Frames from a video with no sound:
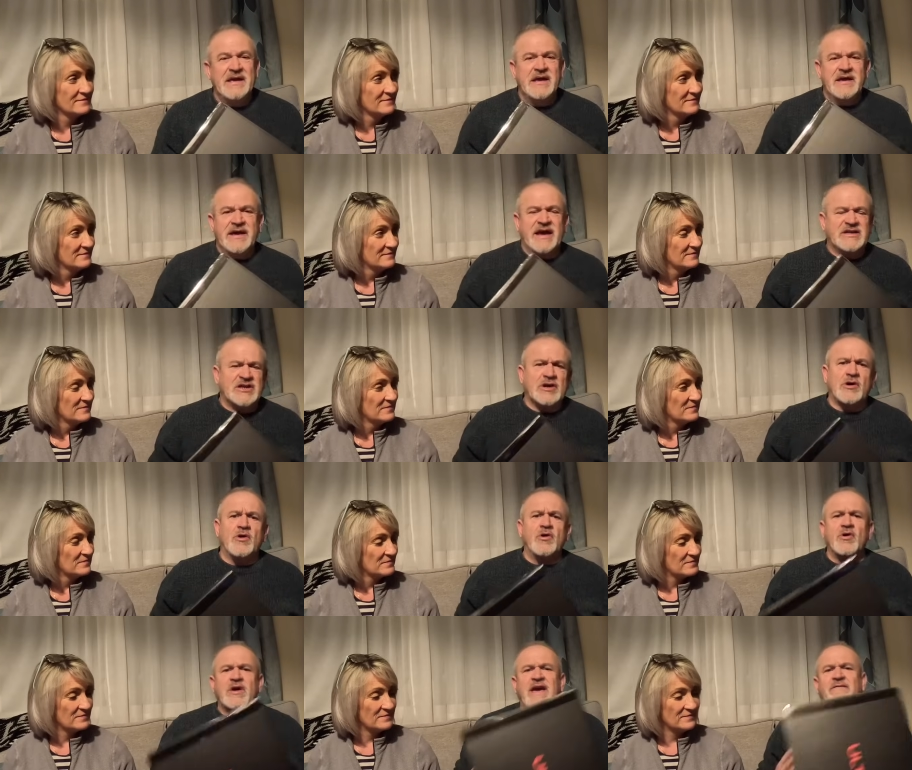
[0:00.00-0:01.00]
Speaker 1: Yeah, so
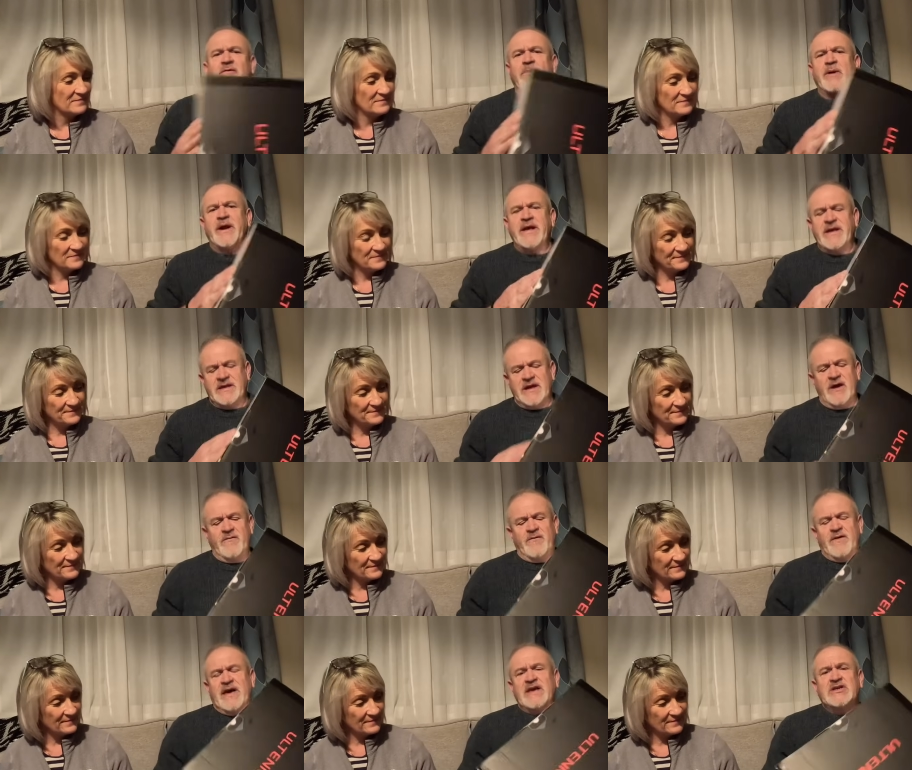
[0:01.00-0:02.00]
good luck, everybody.
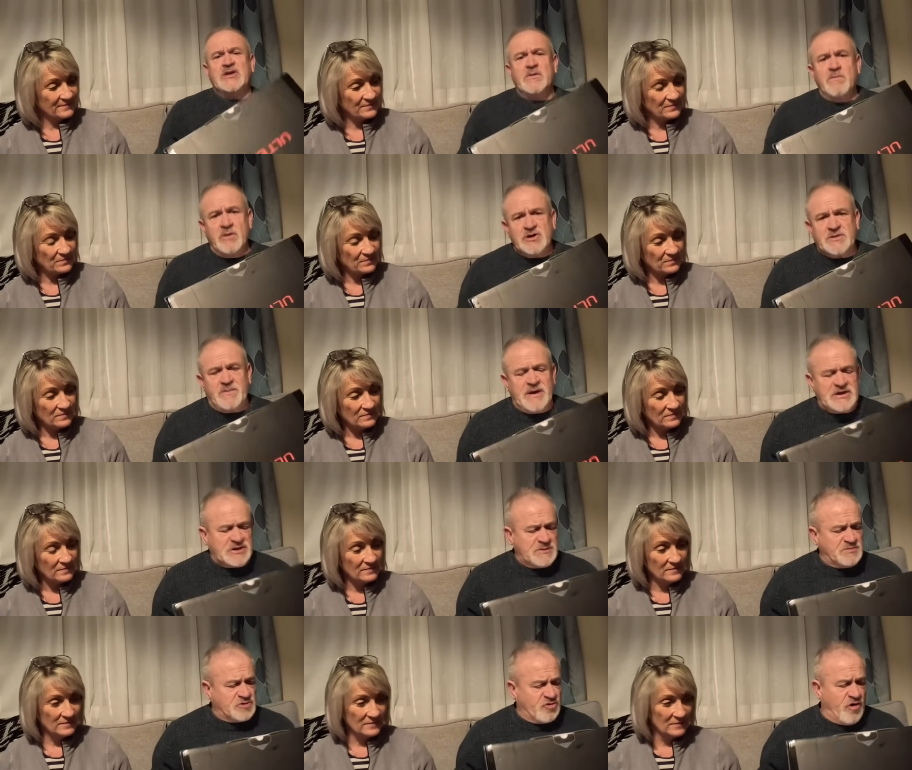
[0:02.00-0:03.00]
Don't forget, you must be
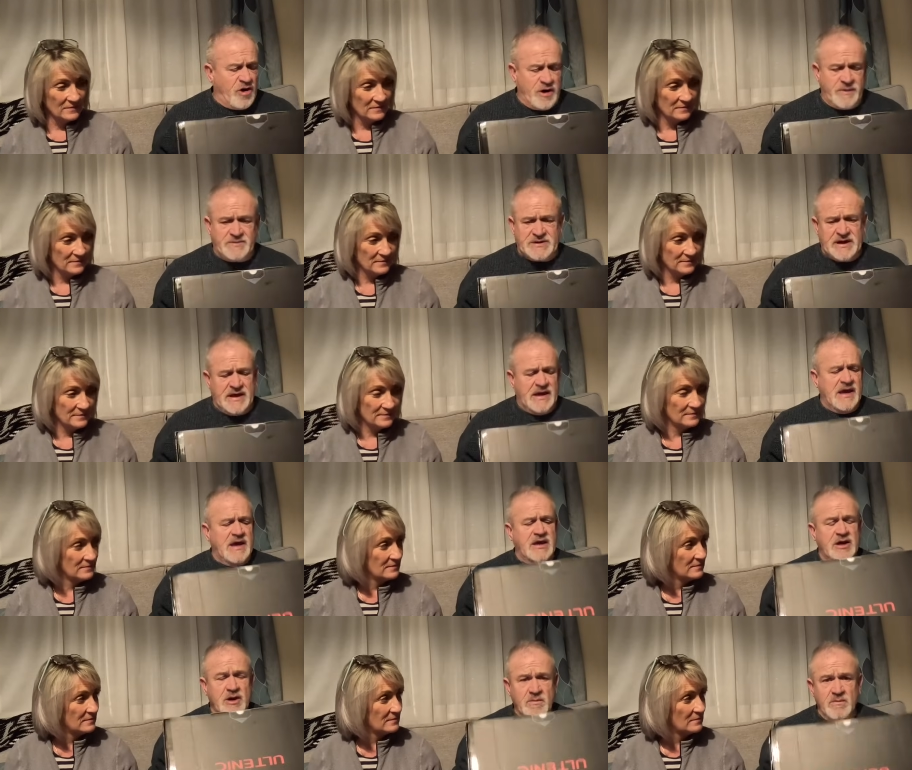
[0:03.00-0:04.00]
subscribed.
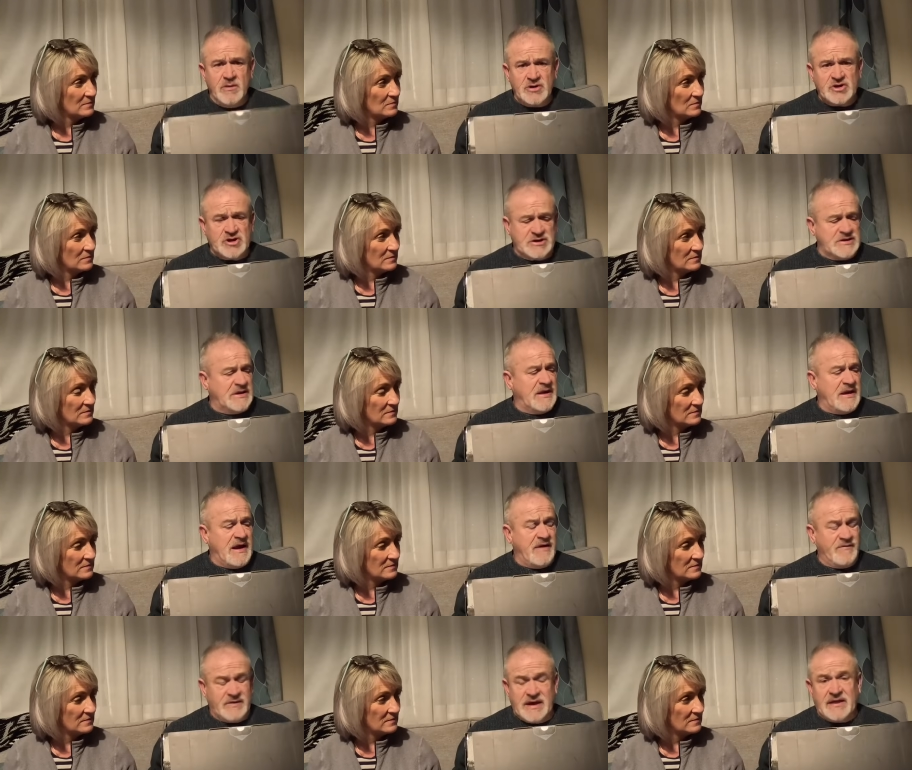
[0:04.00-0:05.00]
You must
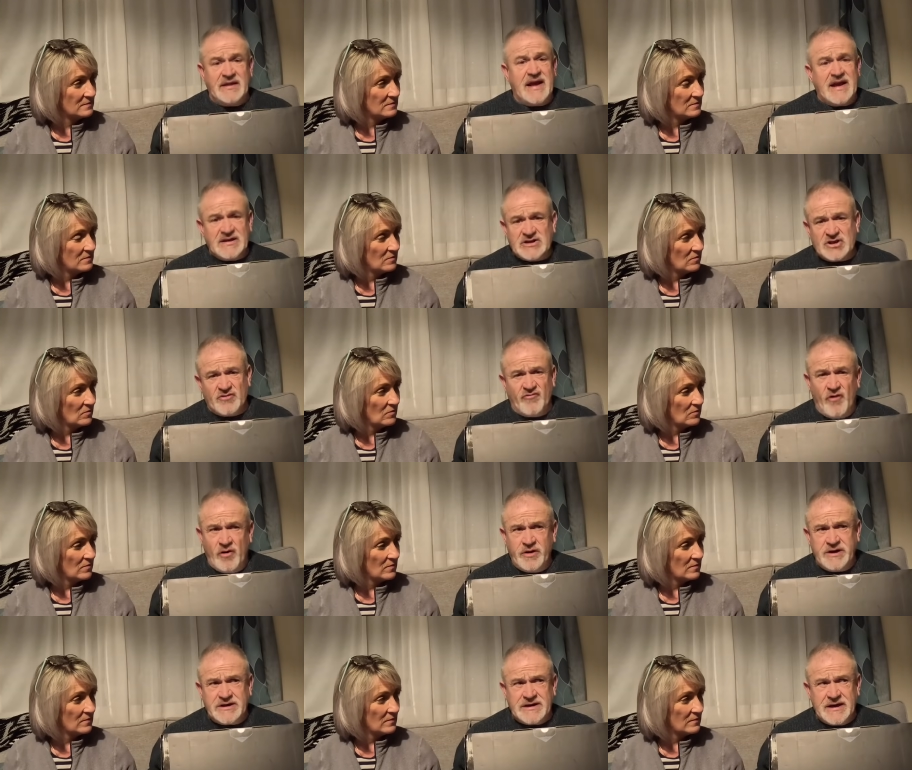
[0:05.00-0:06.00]
get the answer
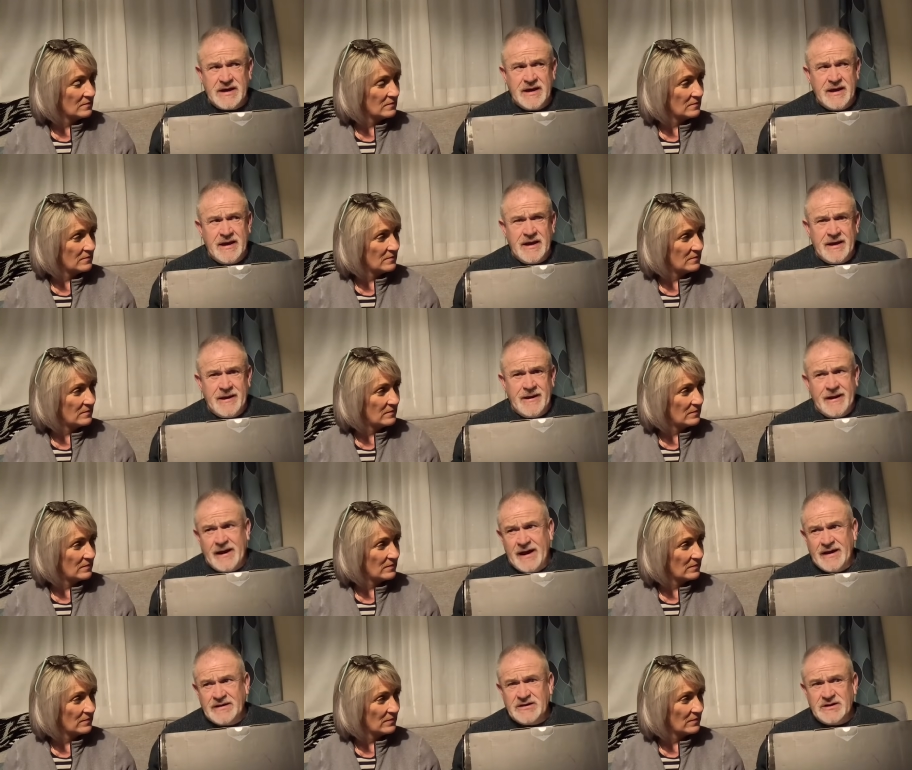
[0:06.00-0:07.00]
right.
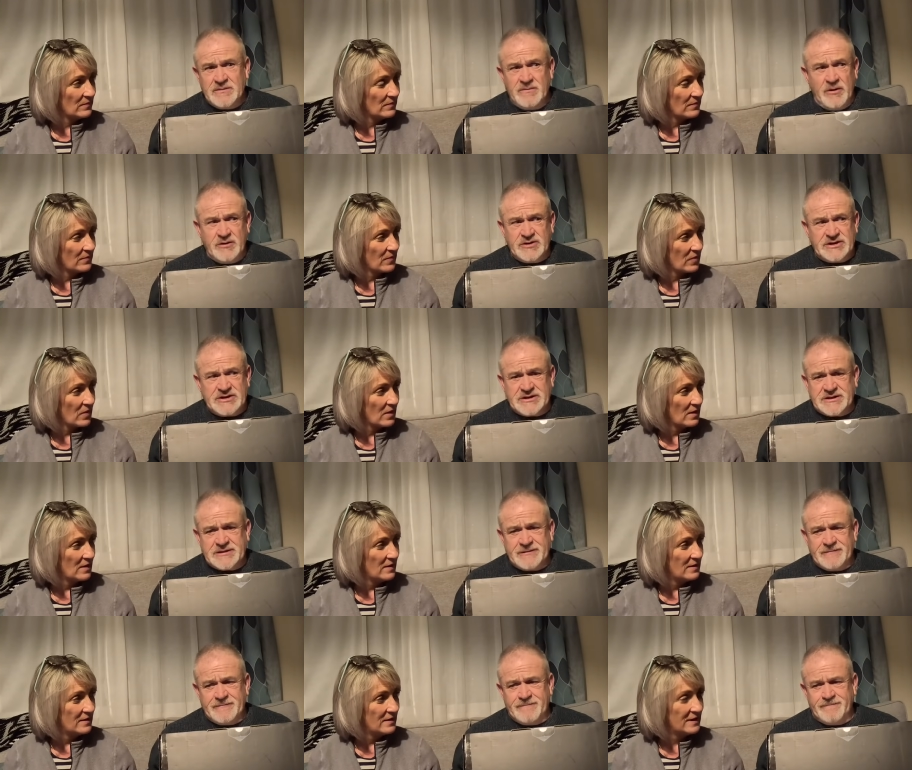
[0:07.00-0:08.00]
And you
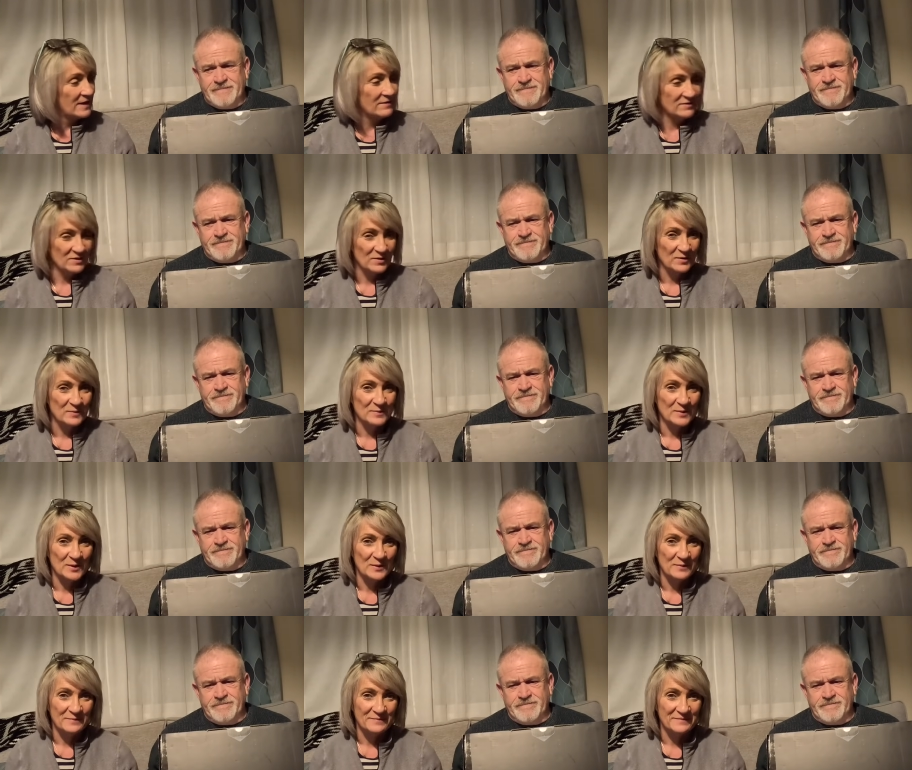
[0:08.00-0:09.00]
must... give us a thumbs
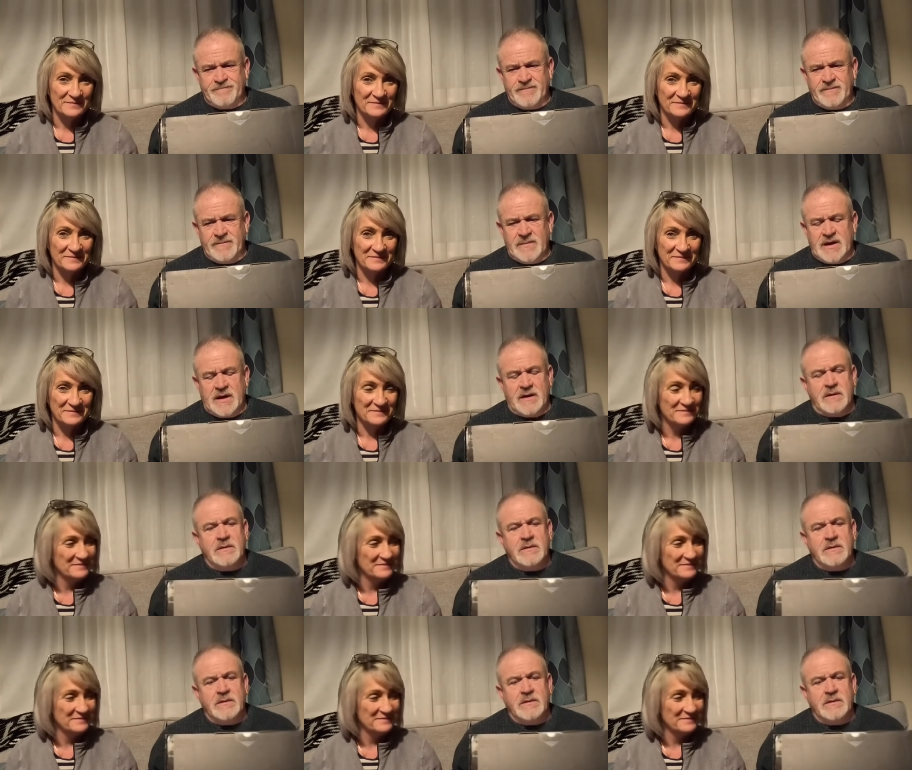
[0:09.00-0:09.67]
up. Yeah.